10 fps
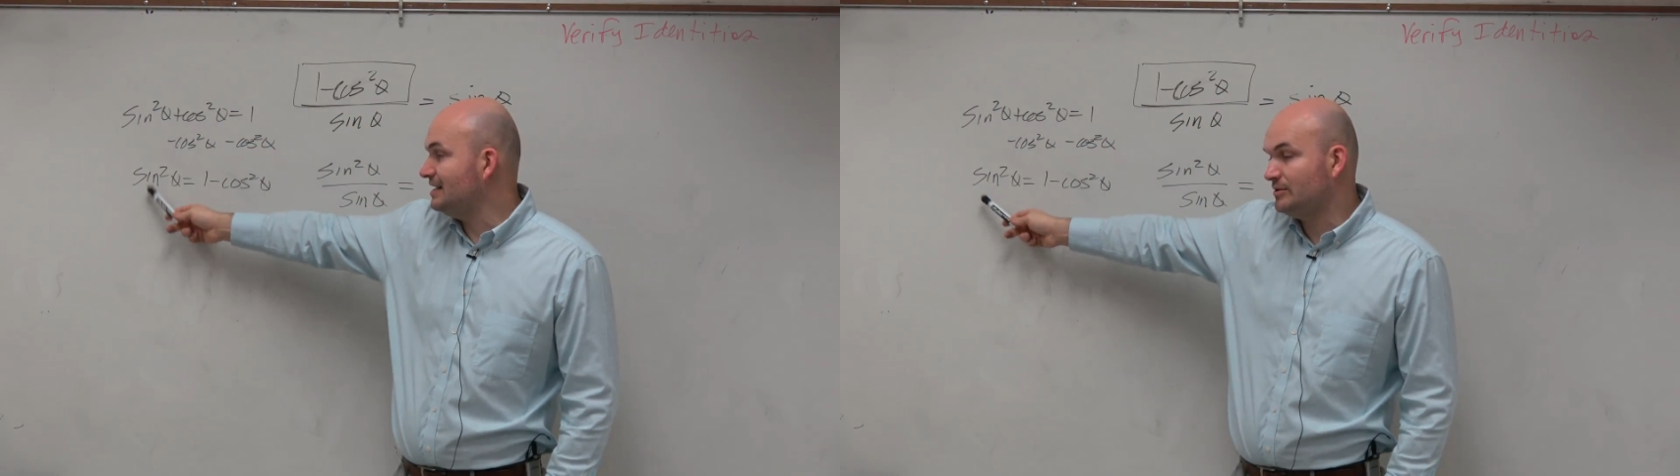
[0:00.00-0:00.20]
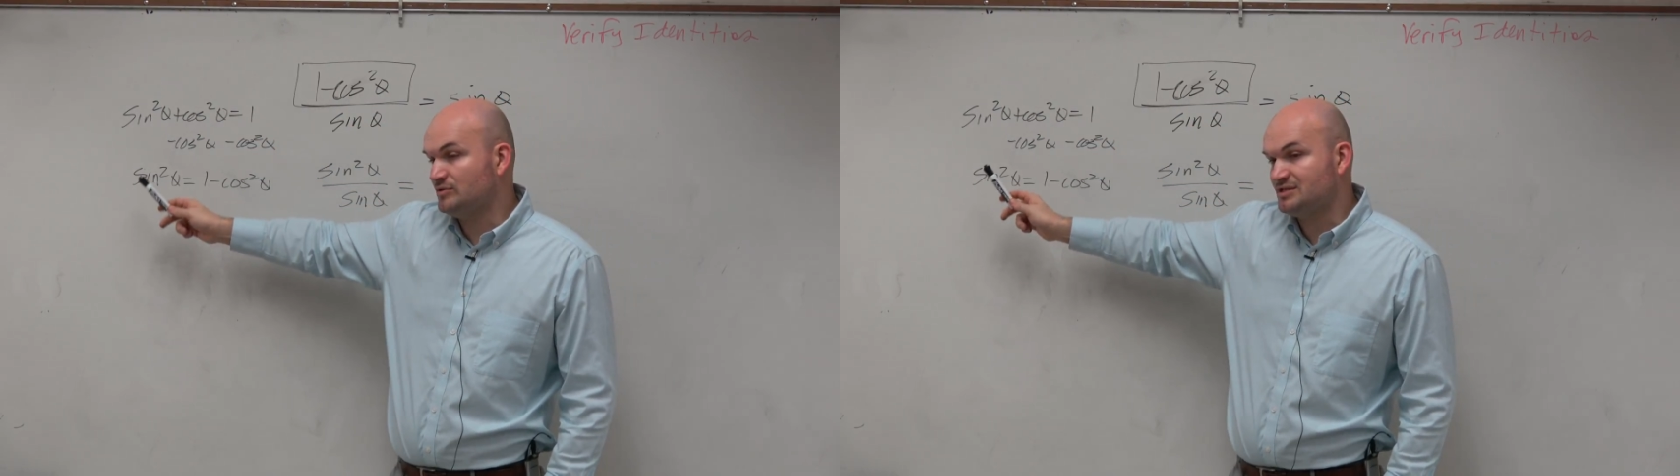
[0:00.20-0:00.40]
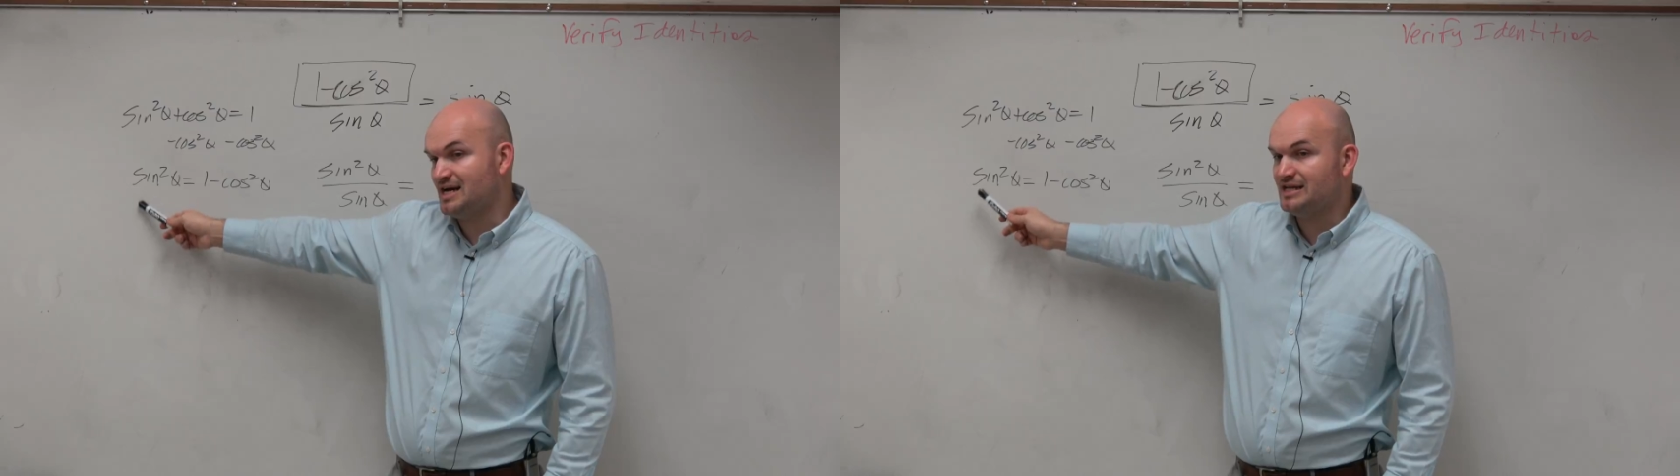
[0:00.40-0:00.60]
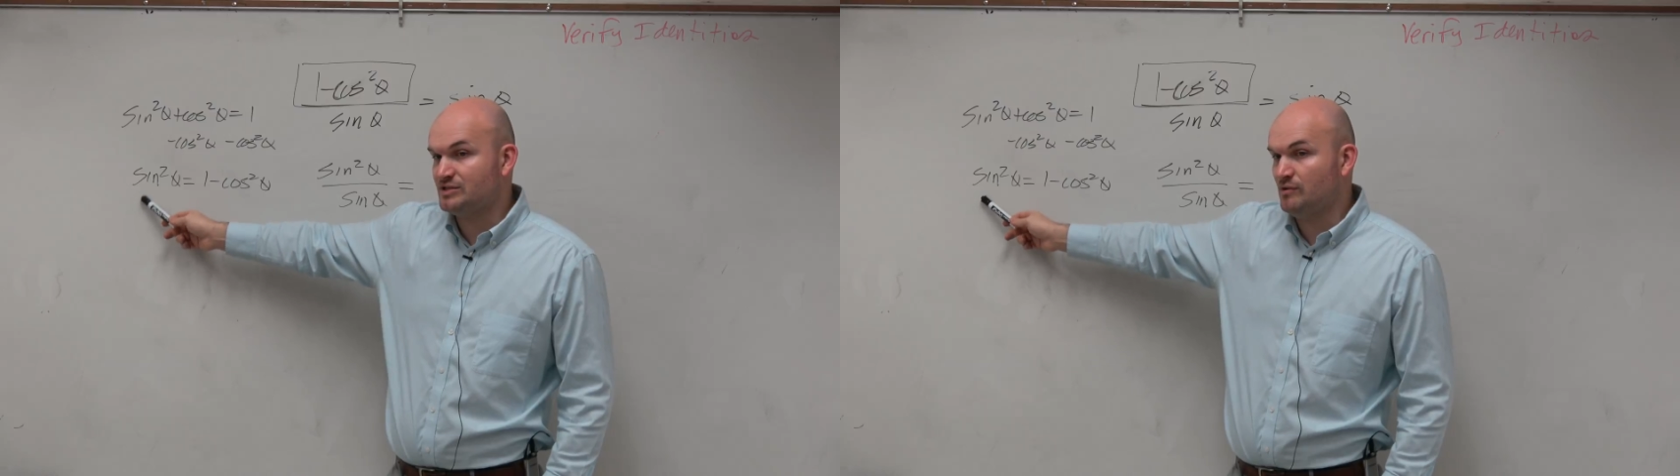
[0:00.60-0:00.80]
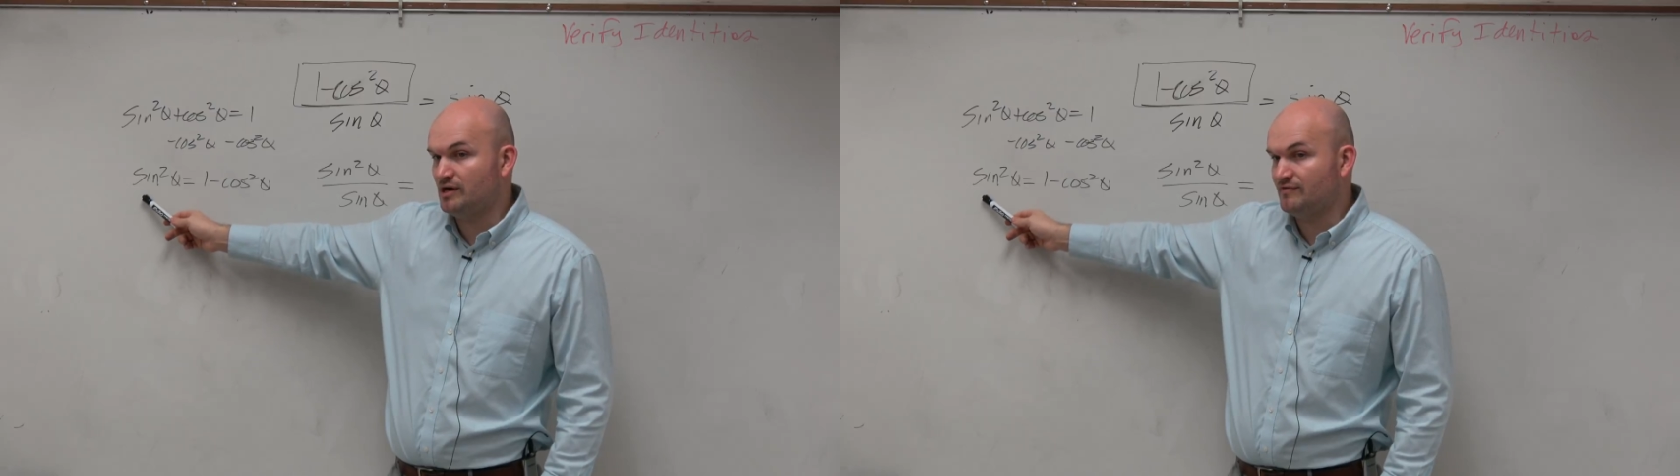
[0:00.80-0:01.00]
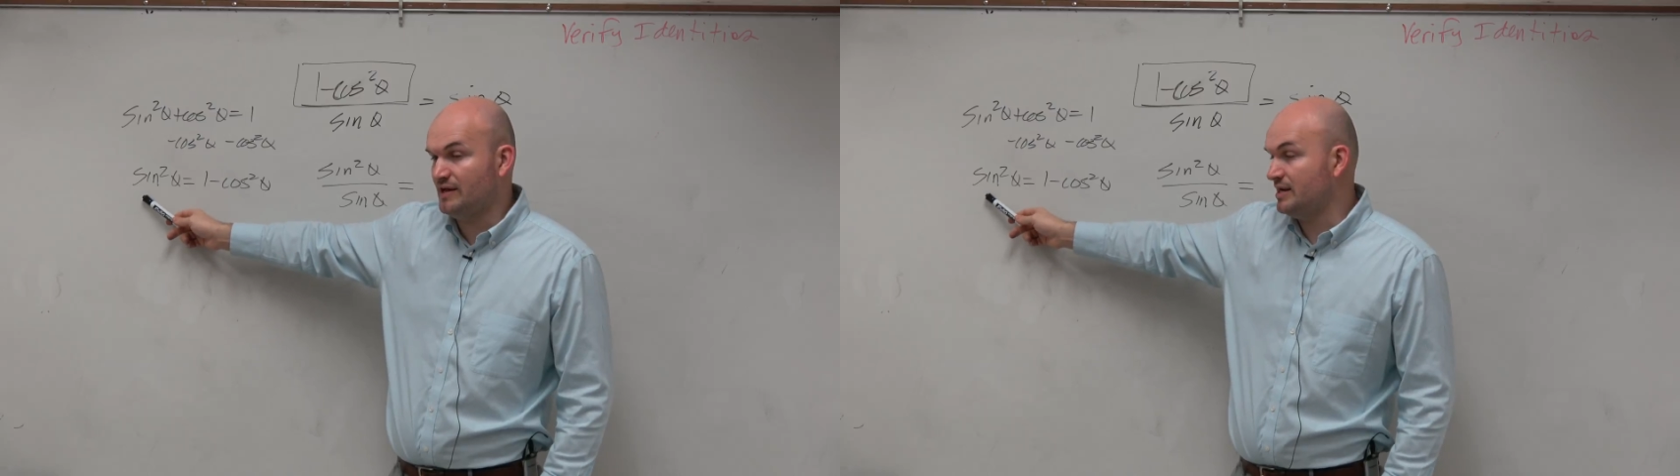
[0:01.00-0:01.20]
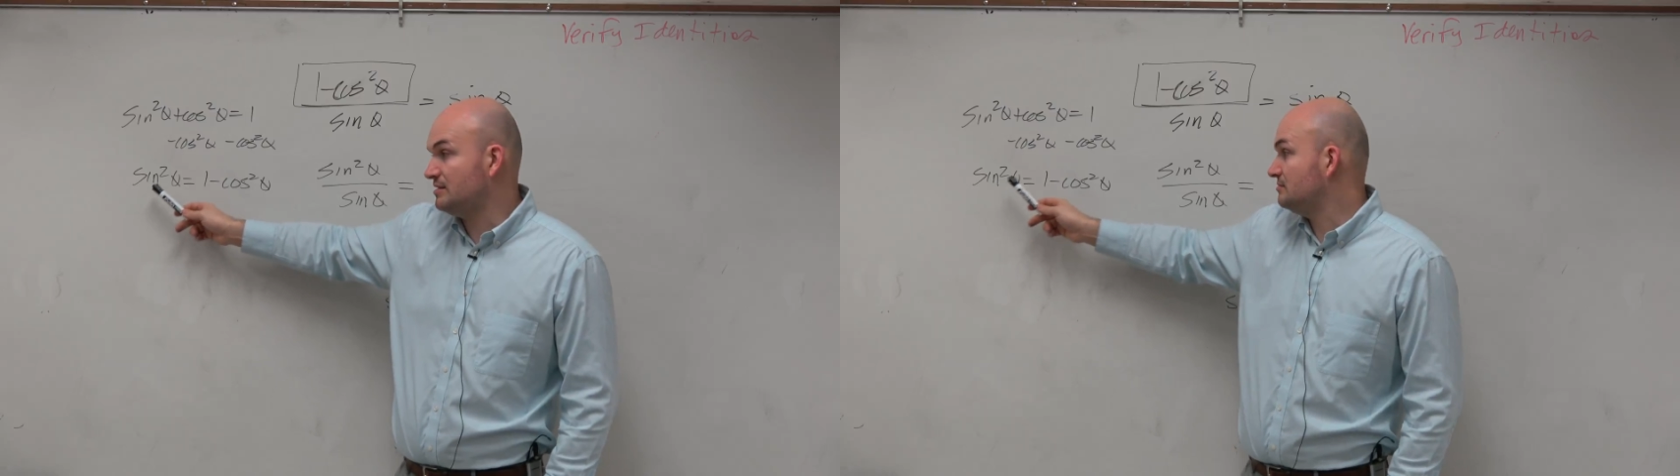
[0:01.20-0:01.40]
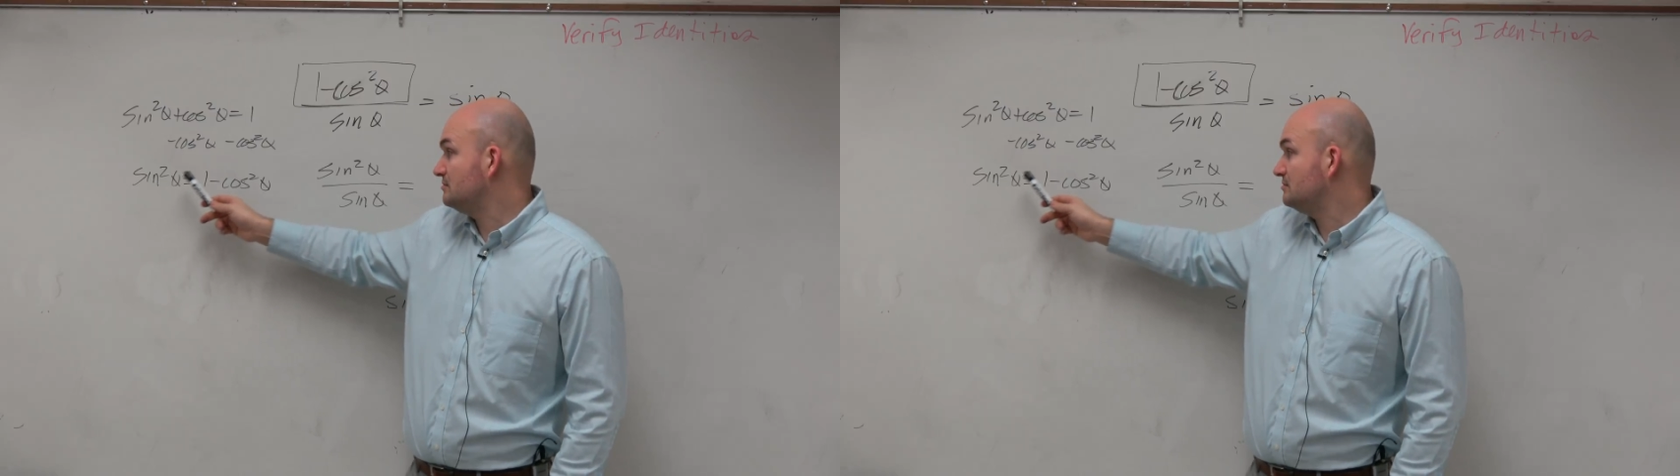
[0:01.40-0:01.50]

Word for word: equals sine squared of theta.